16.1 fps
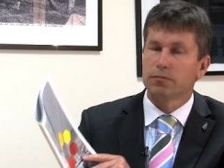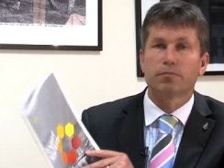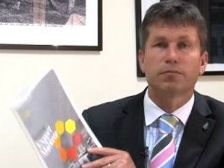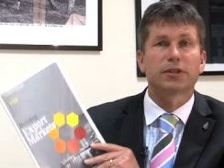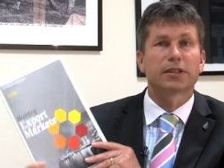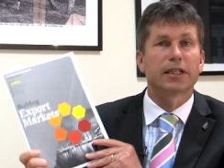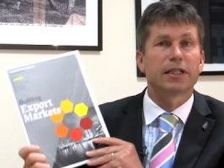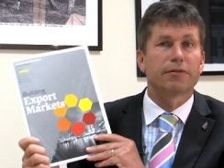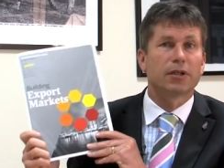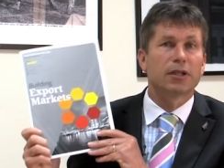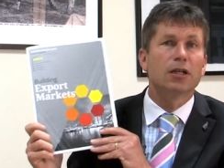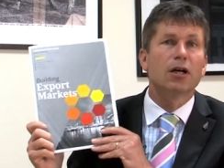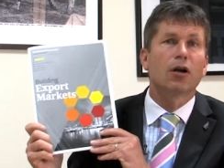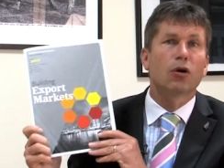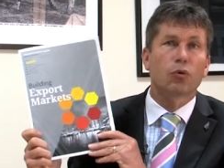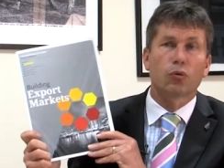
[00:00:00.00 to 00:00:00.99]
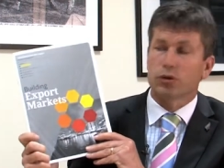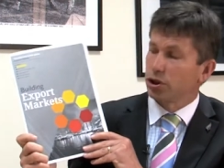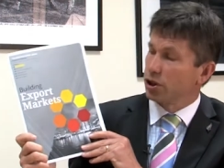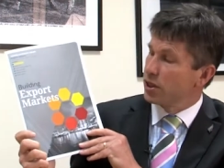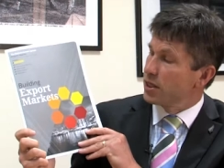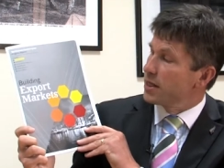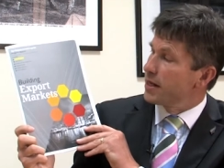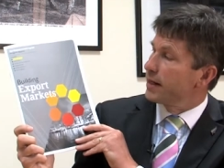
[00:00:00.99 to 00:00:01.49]
Stephen
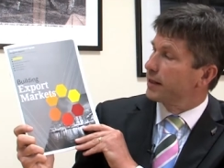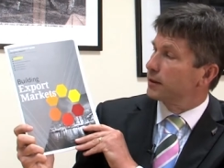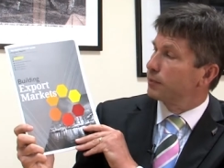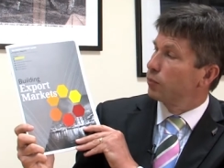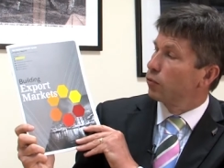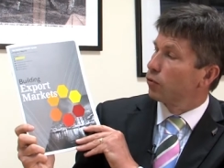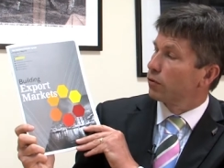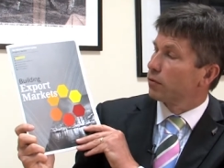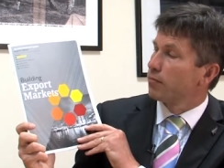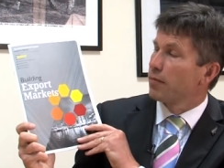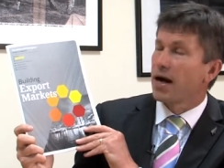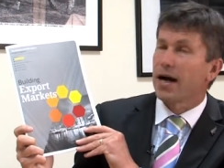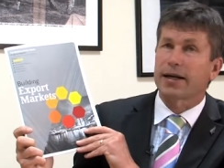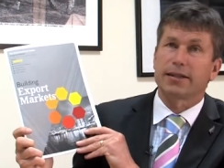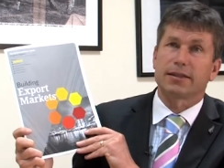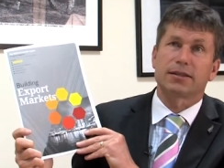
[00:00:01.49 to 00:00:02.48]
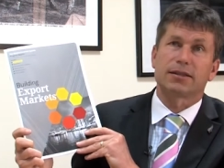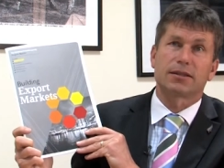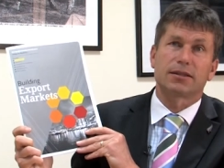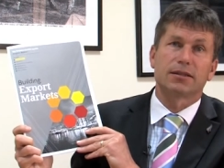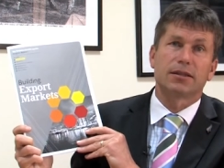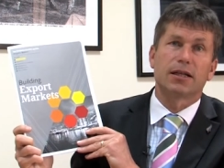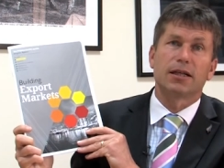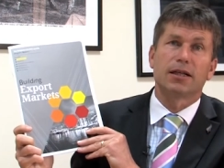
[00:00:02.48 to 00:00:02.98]
launched the export
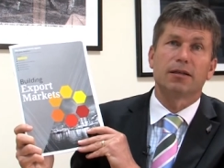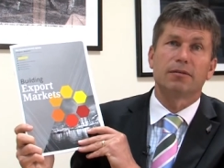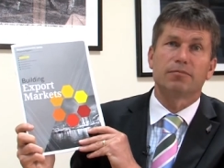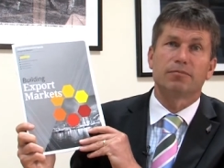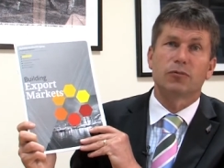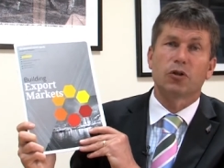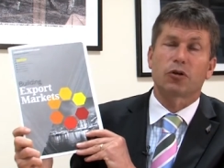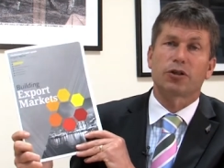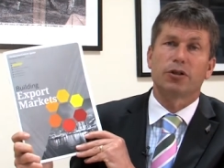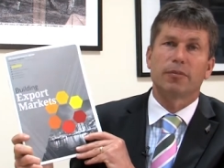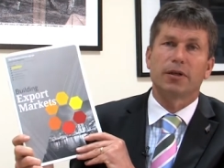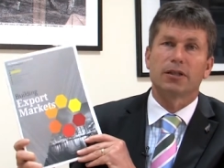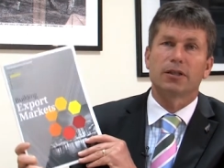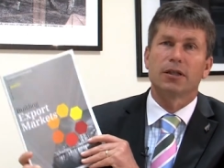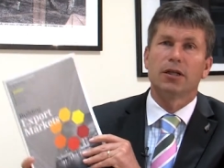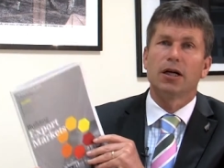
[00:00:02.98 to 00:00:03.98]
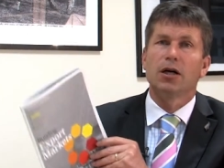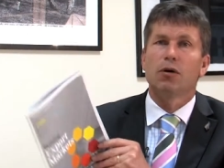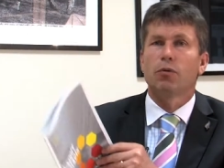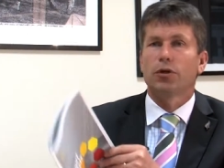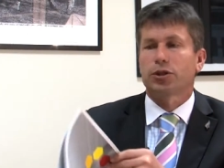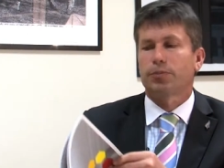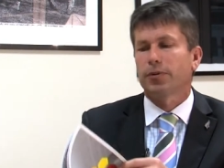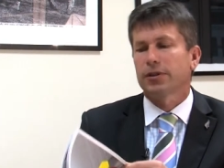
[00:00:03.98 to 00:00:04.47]
markets uh, document,
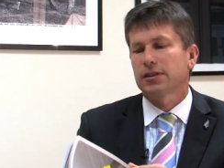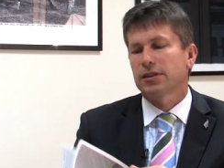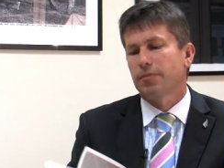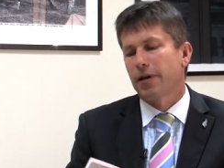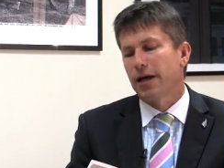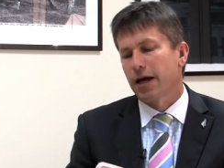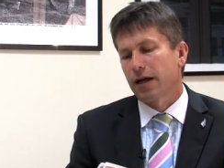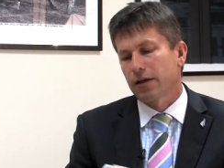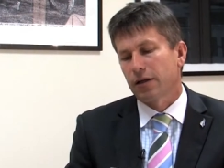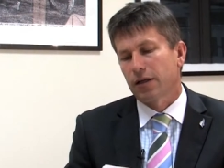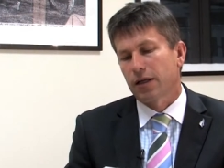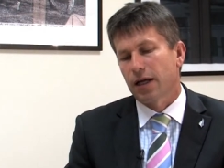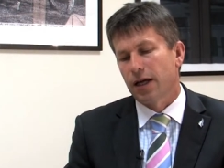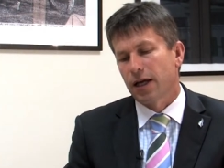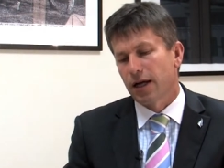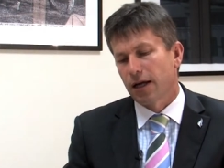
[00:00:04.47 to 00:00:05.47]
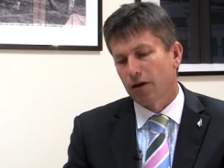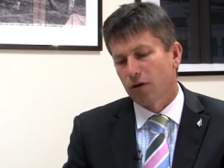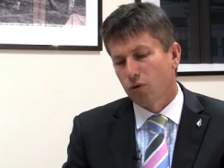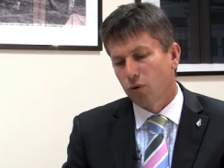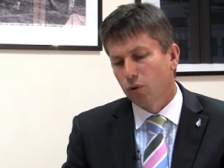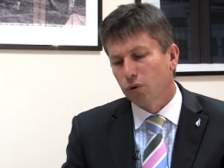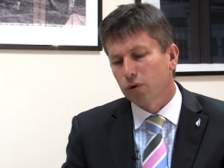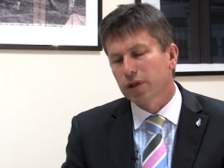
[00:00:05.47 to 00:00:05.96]
which brings about uh,
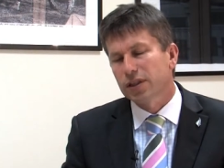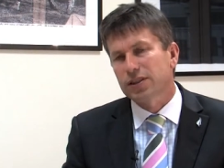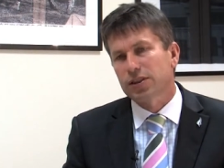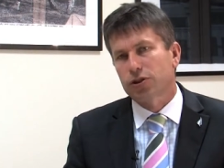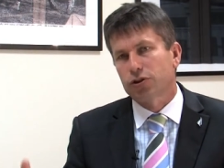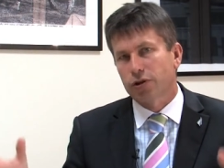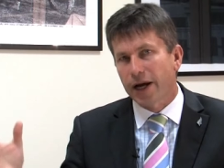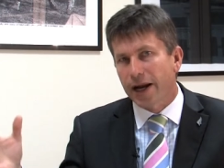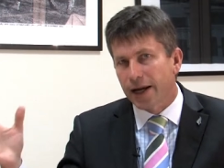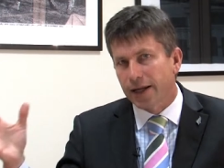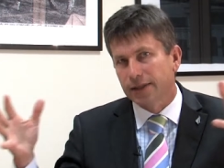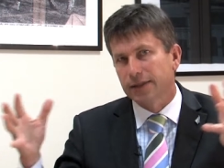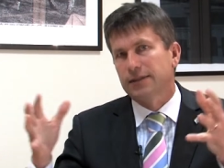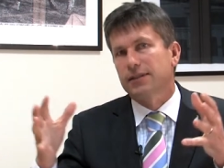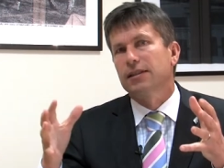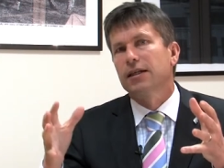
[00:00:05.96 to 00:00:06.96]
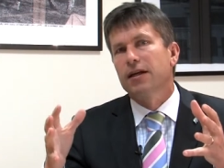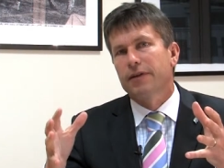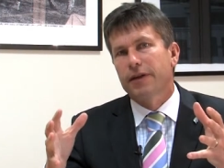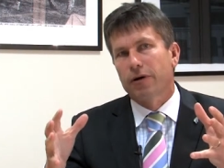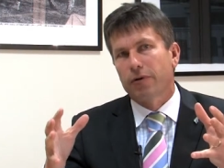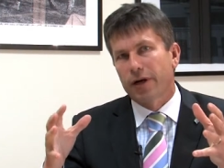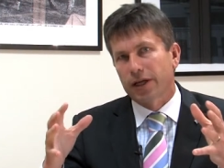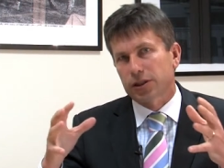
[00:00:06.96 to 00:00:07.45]
all the strands
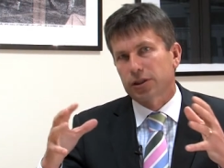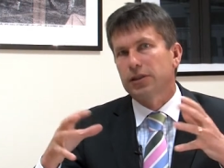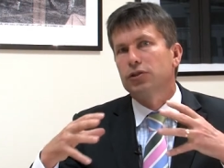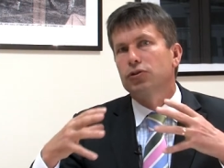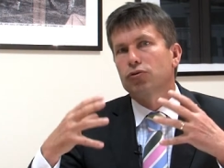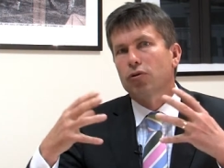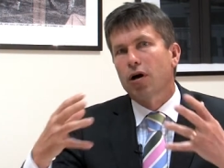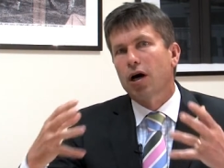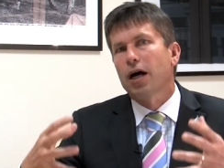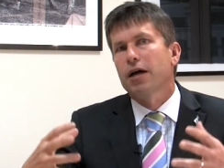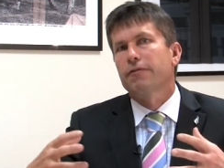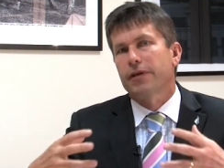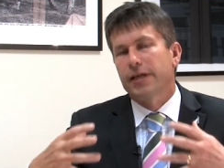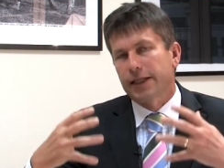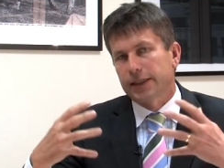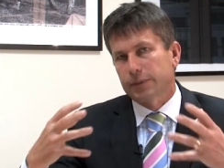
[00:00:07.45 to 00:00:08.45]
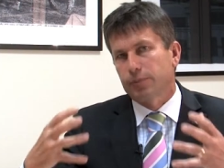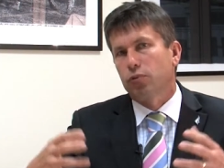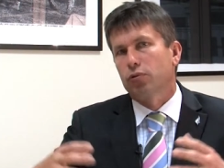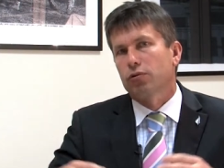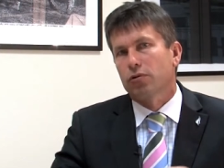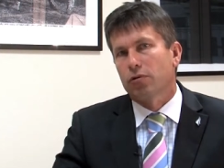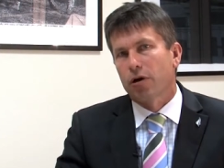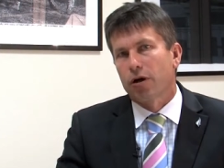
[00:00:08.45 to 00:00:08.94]
that will actually drive
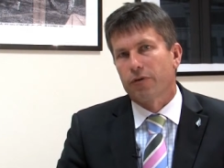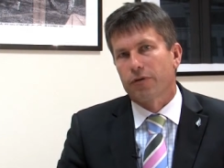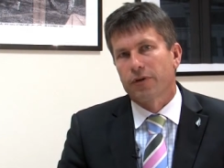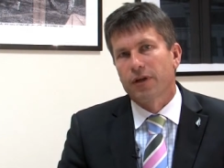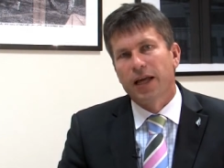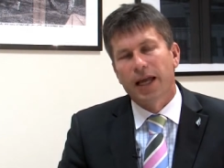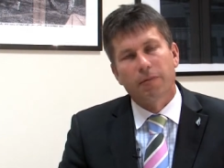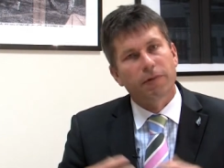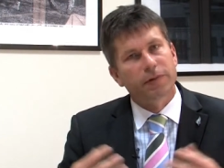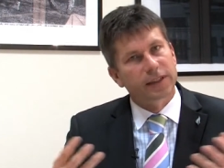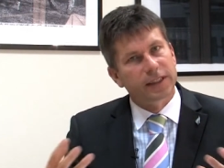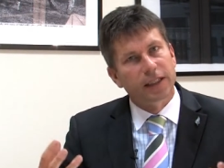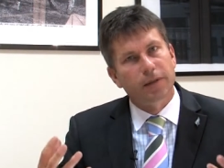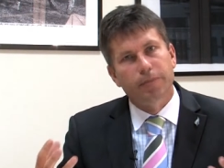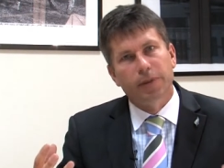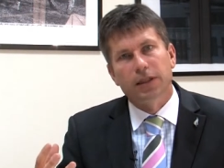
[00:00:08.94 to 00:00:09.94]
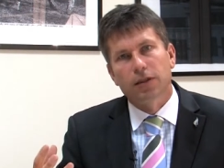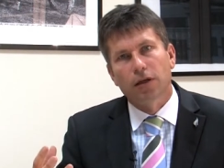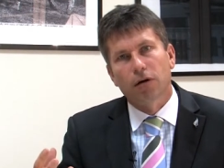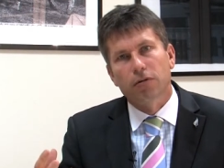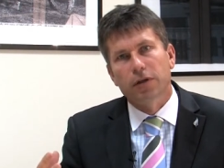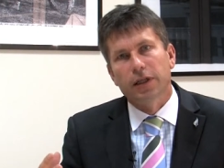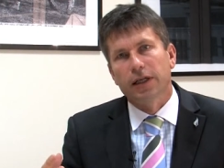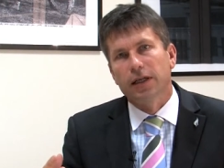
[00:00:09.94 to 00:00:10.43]
export growth. And we've set a big
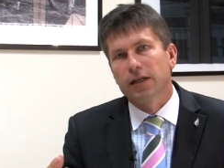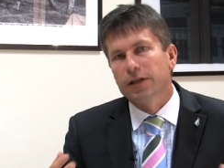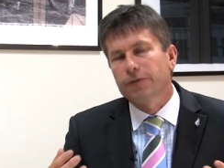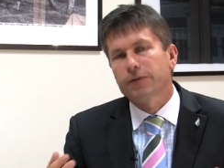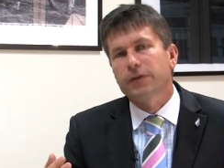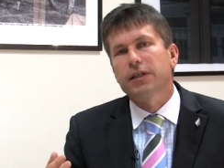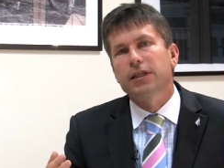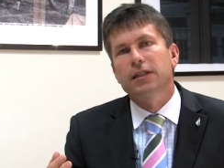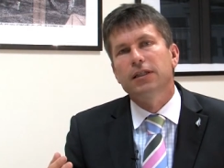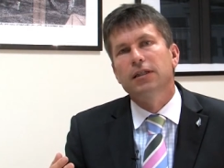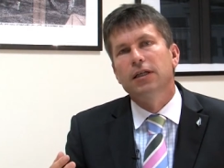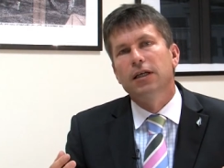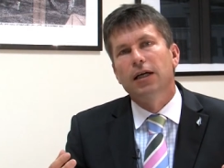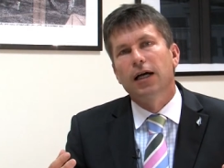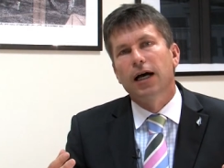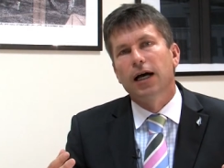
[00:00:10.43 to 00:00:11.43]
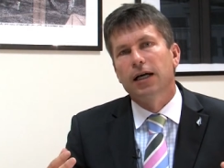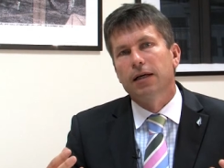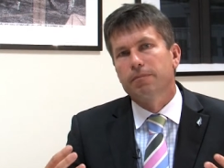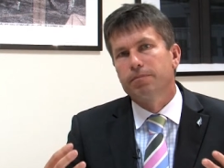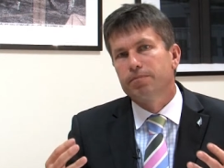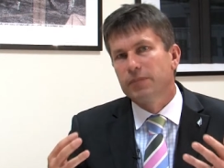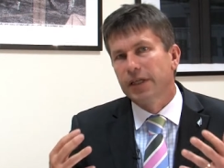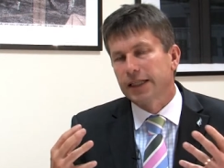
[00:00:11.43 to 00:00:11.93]
goal there, lifting uh,
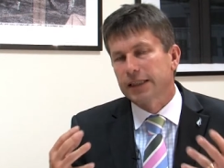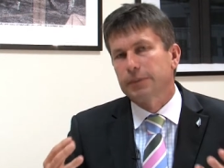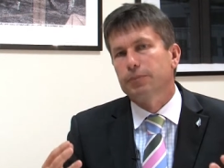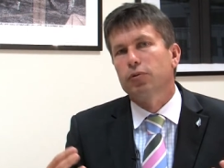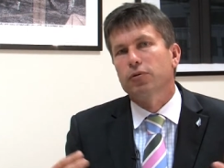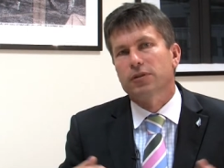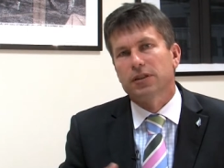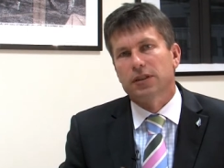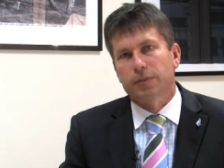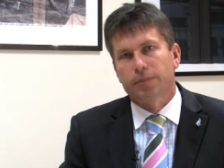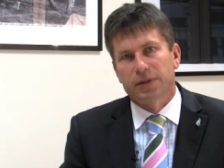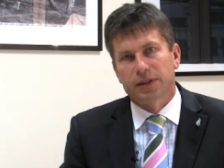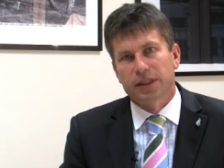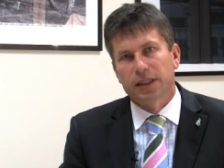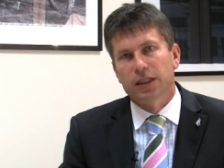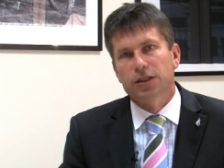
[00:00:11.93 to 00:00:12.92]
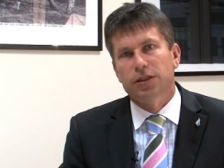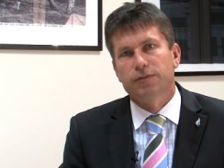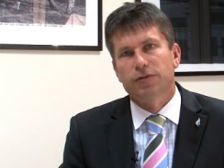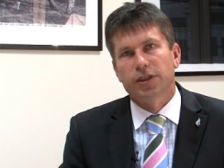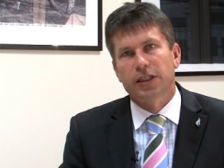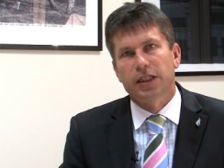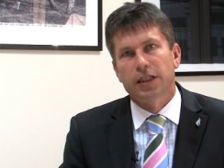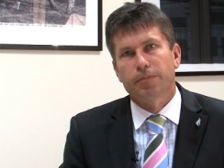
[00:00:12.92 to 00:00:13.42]
exports as a percentage of
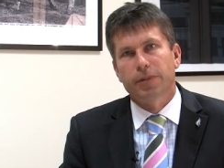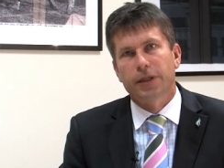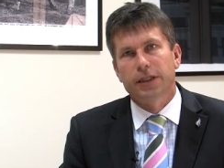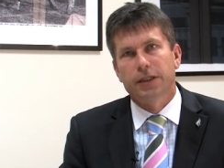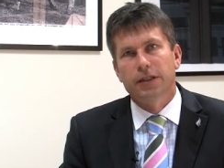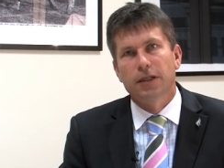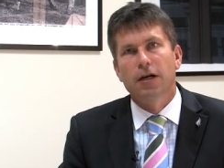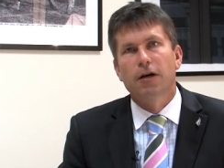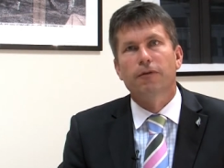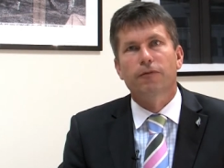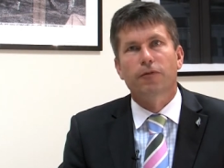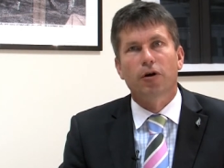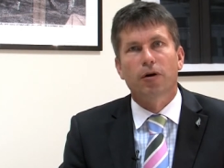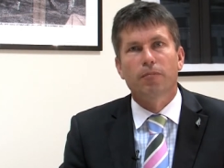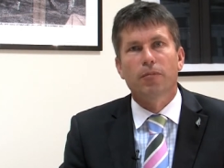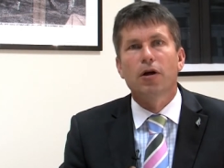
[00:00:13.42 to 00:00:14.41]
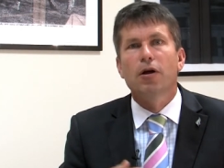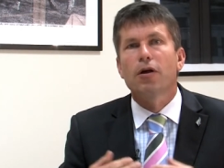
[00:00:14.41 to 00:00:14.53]
G D P from